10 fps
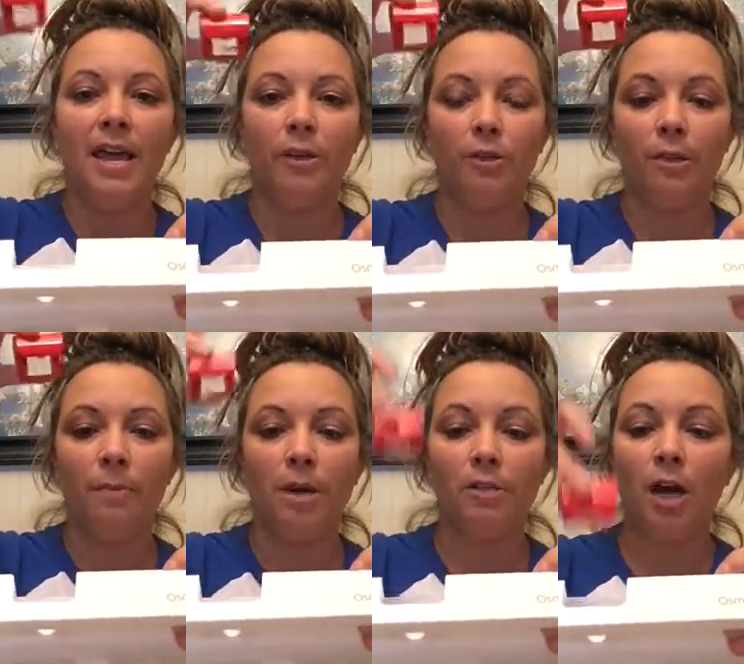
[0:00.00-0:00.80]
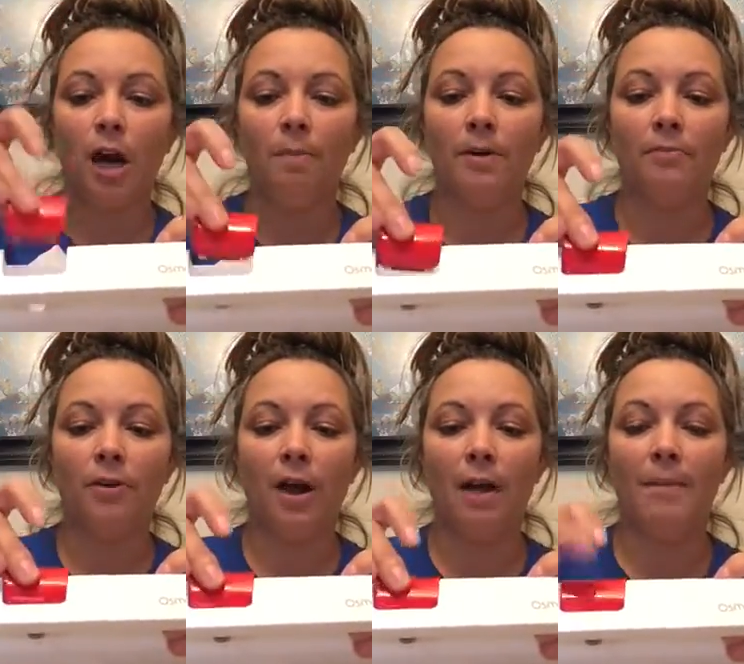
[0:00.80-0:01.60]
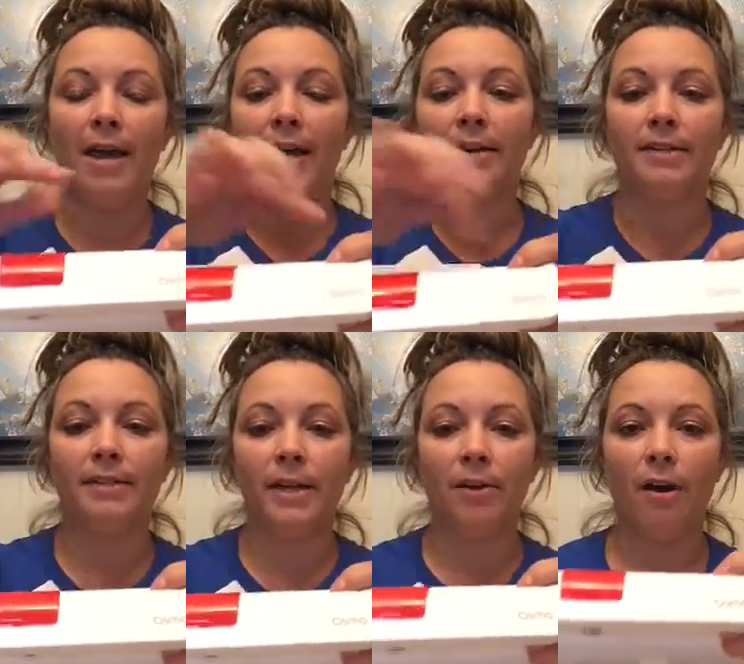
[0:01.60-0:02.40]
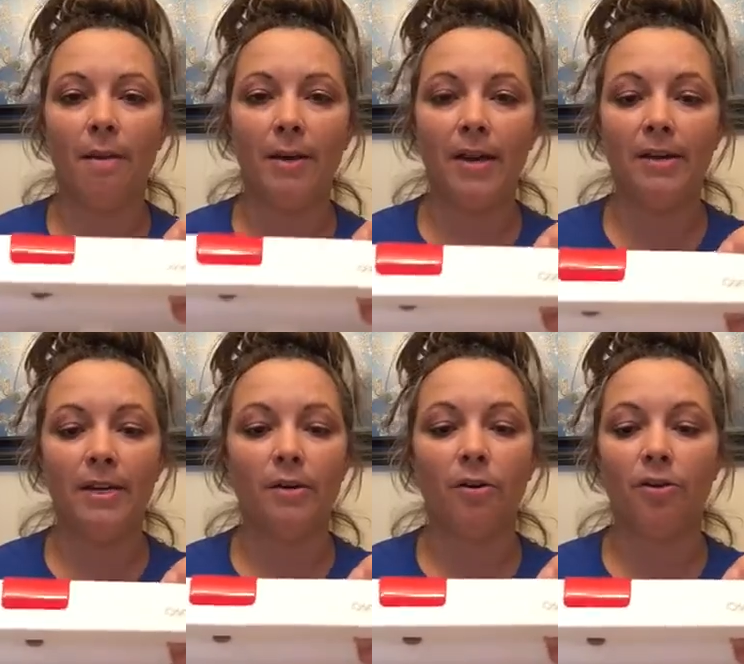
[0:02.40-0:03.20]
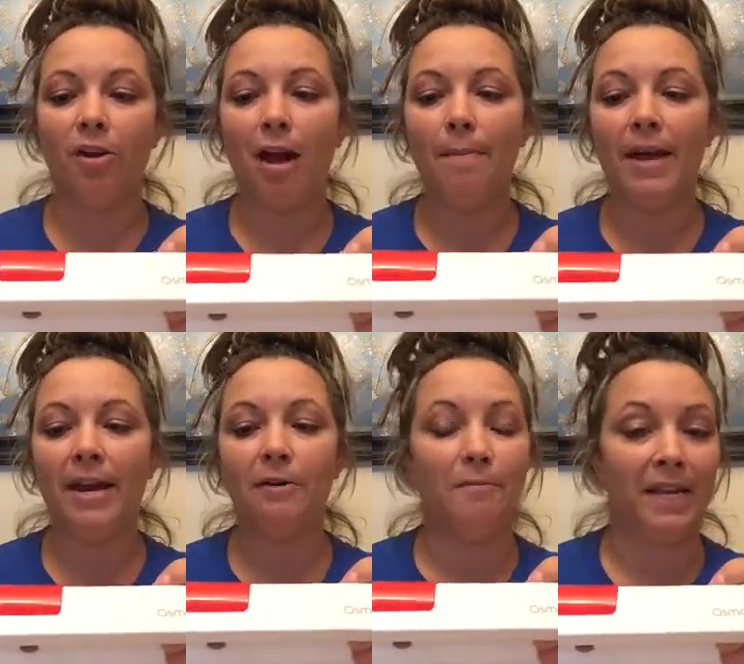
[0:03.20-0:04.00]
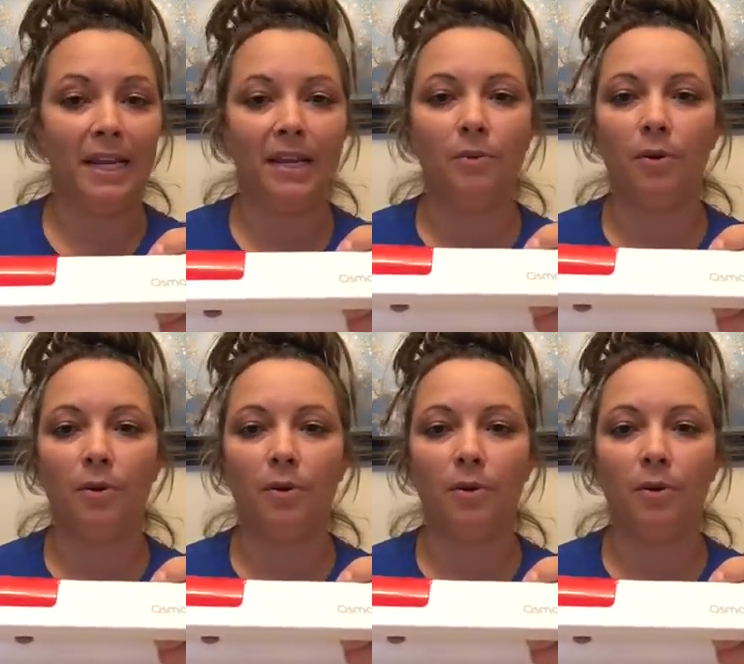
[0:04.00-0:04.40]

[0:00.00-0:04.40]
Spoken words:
And you clip it on top of your iPad, and you set your iPad in here, or your iPad Air Mini.